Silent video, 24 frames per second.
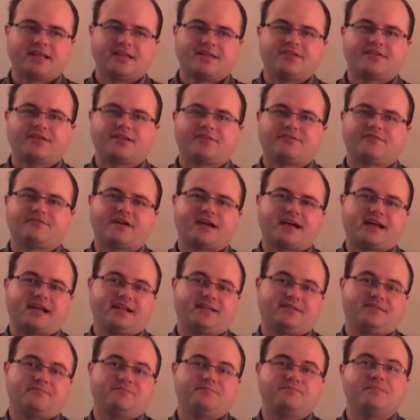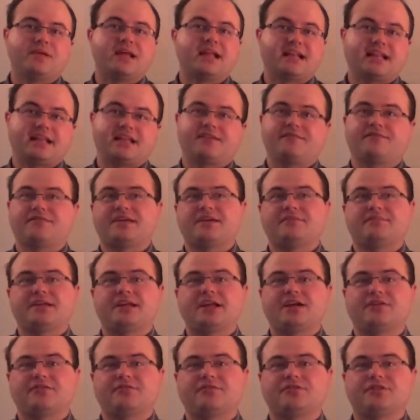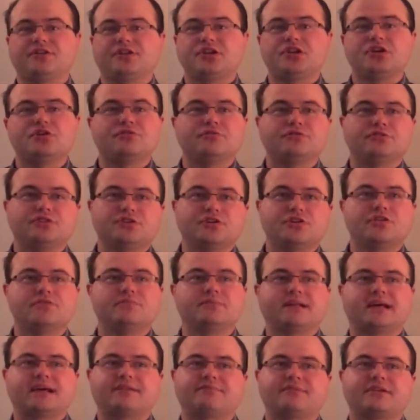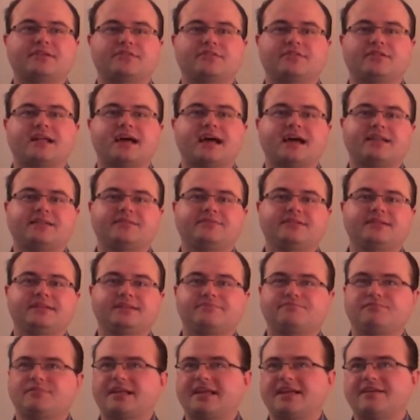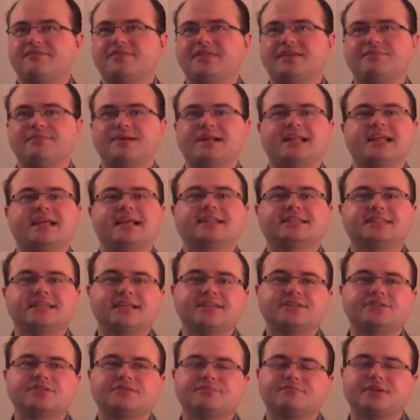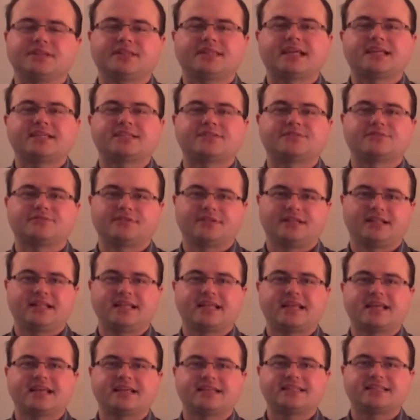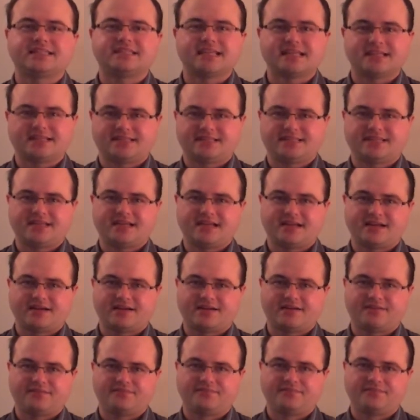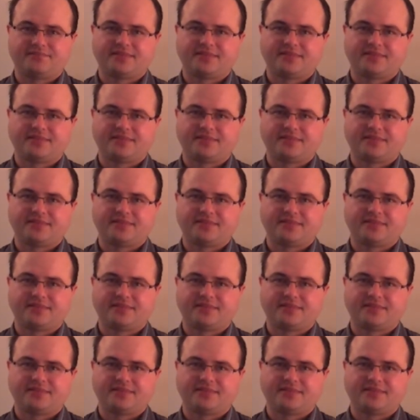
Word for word: You can find many of them here on YouTube, and I'd rather not give them any attention, but they certainly exist here.